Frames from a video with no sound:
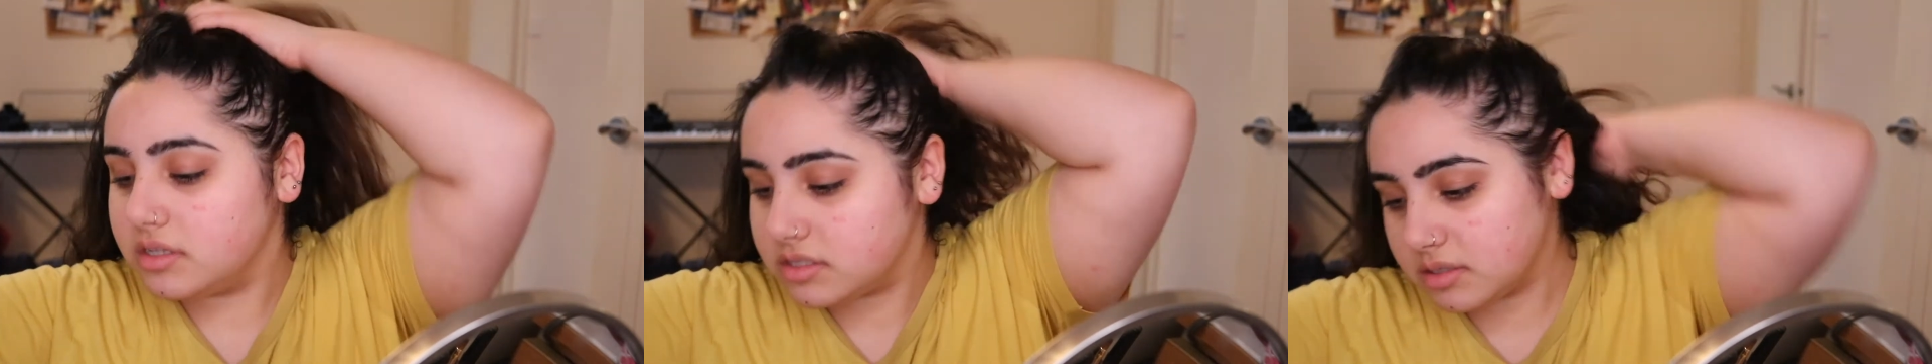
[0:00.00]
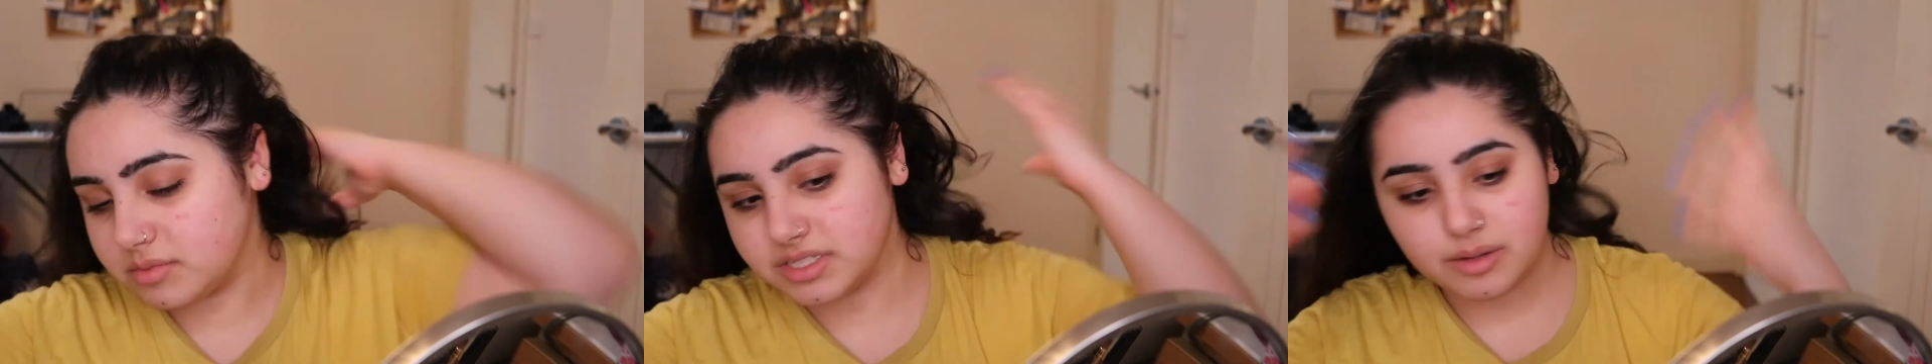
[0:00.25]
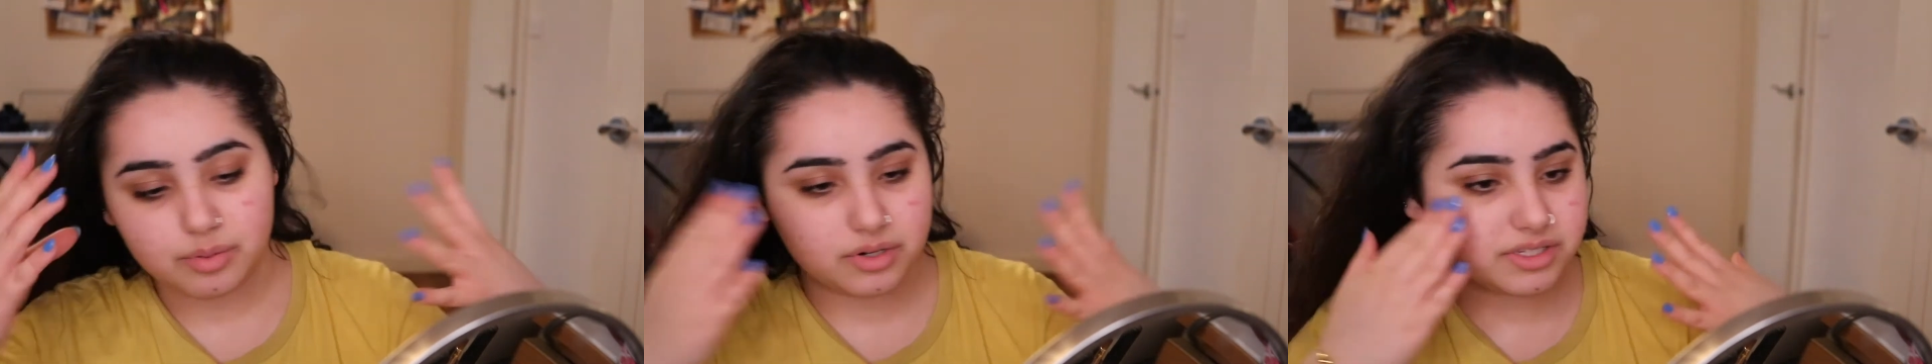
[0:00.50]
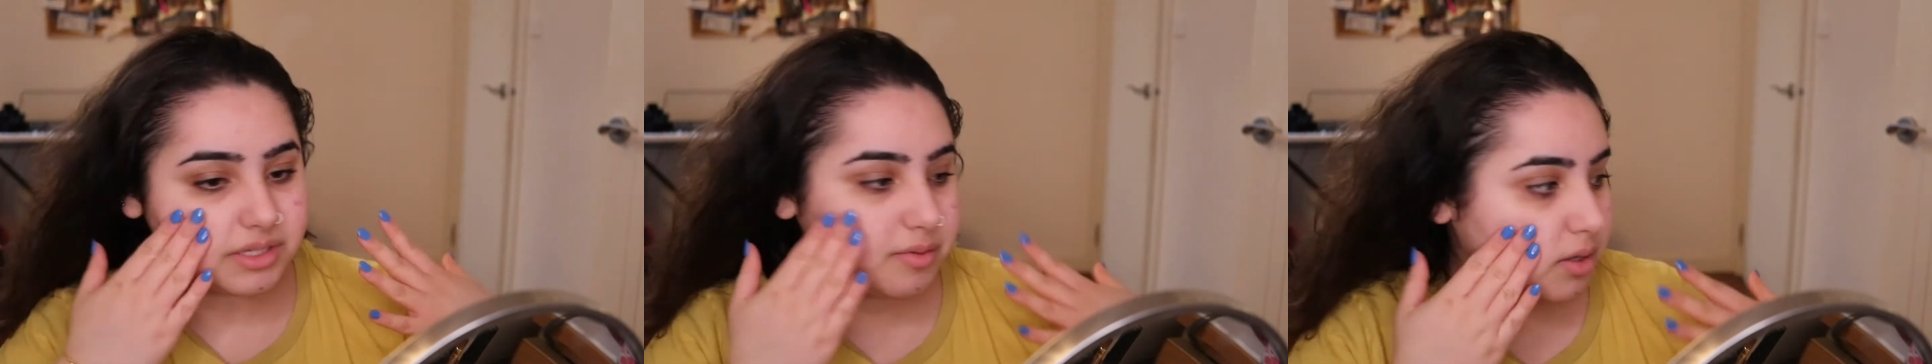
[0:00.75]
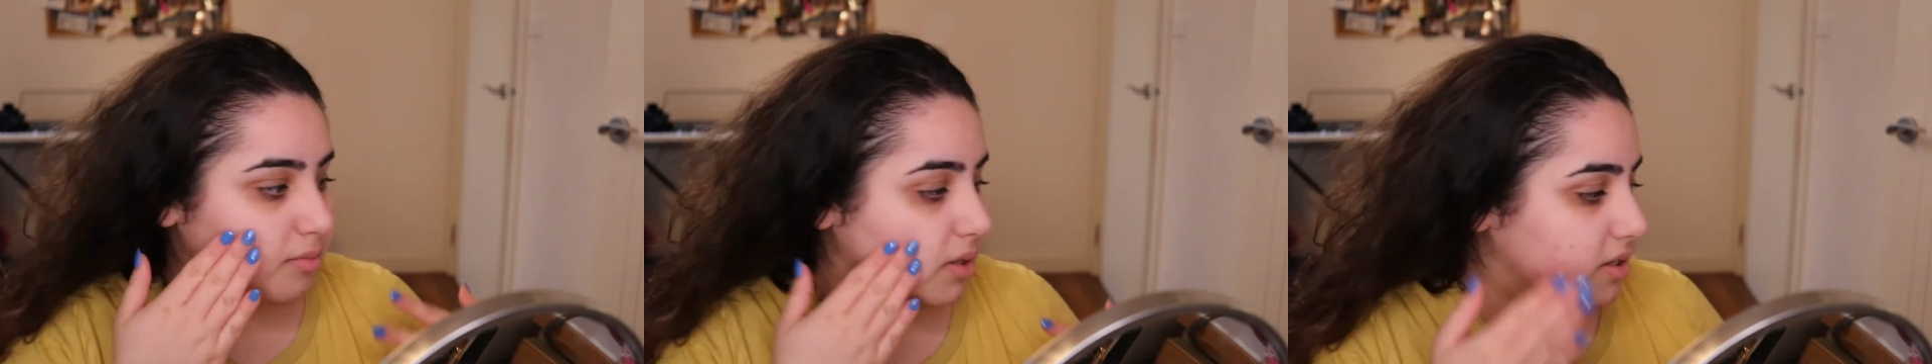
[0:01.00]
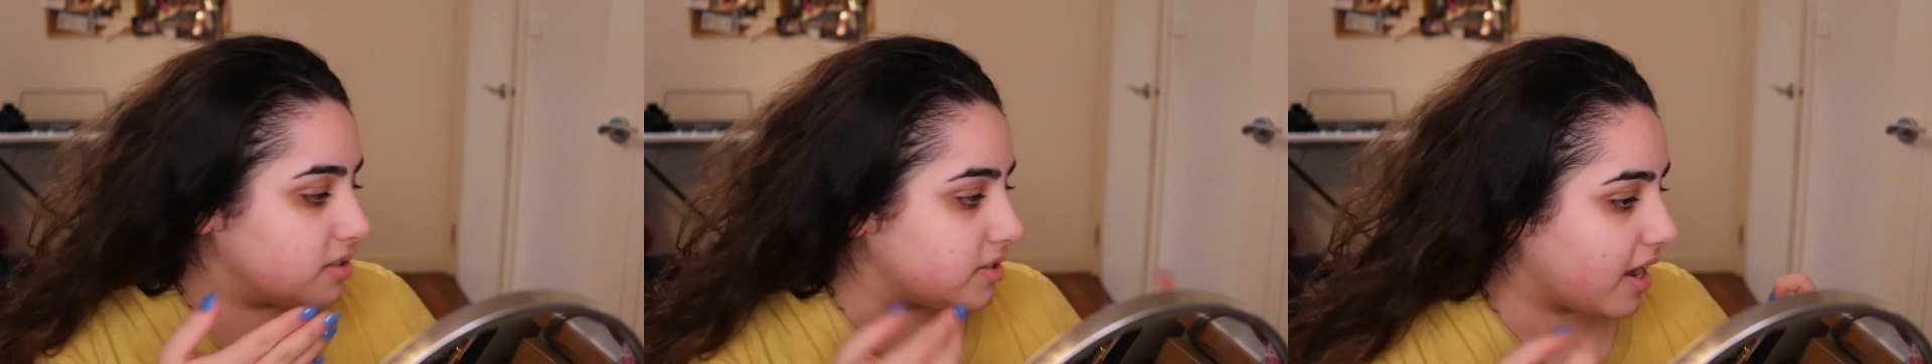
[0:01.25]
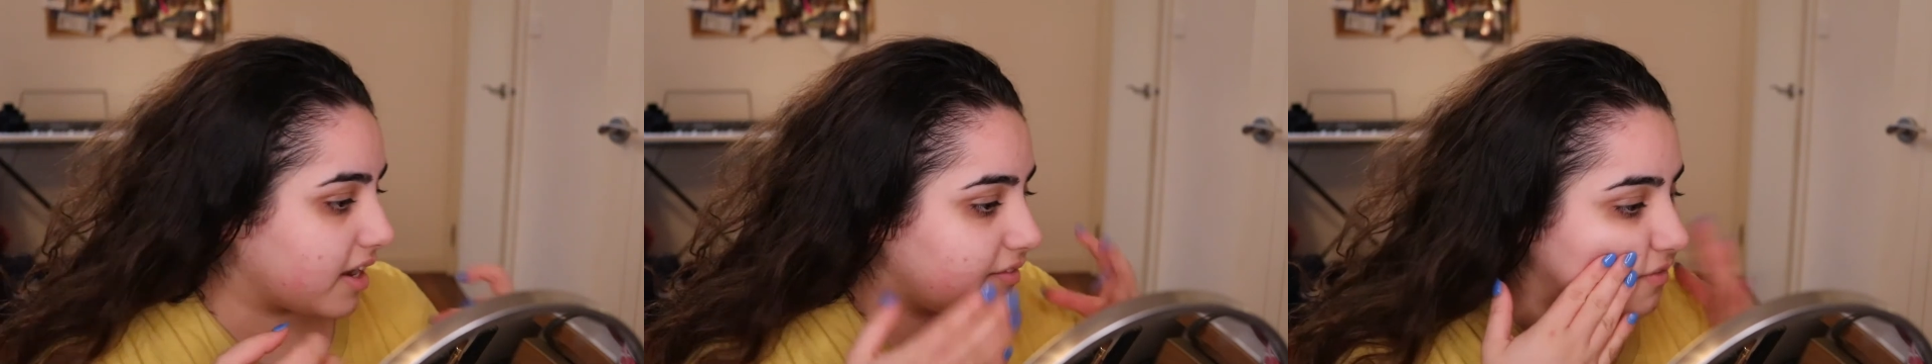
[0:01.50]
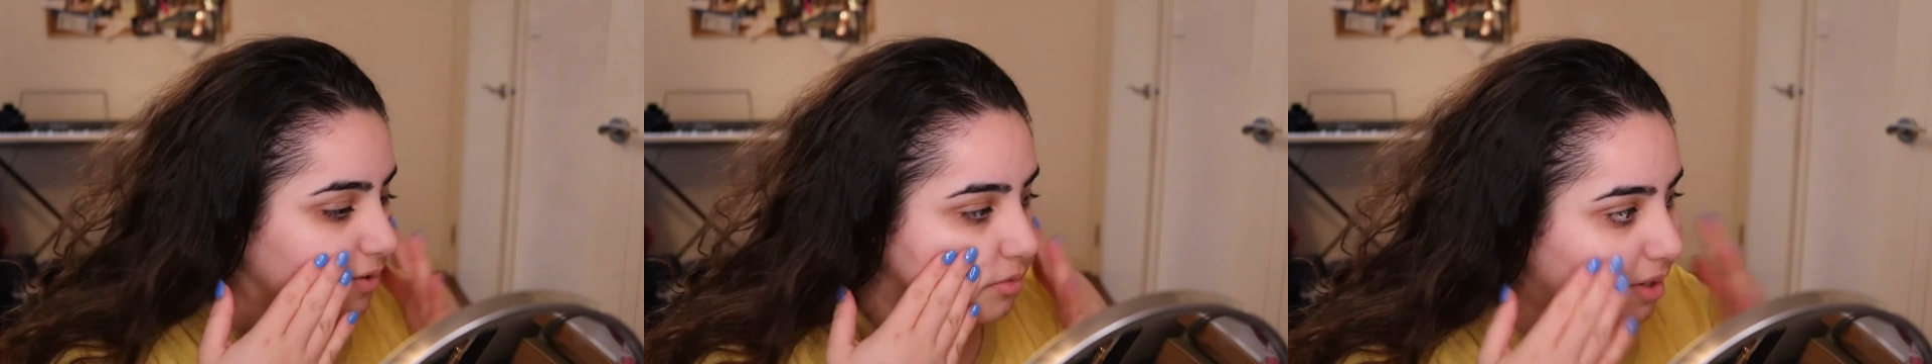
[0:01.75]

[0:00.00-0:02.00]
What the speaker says: So I'm gonna start putting something on because I can feel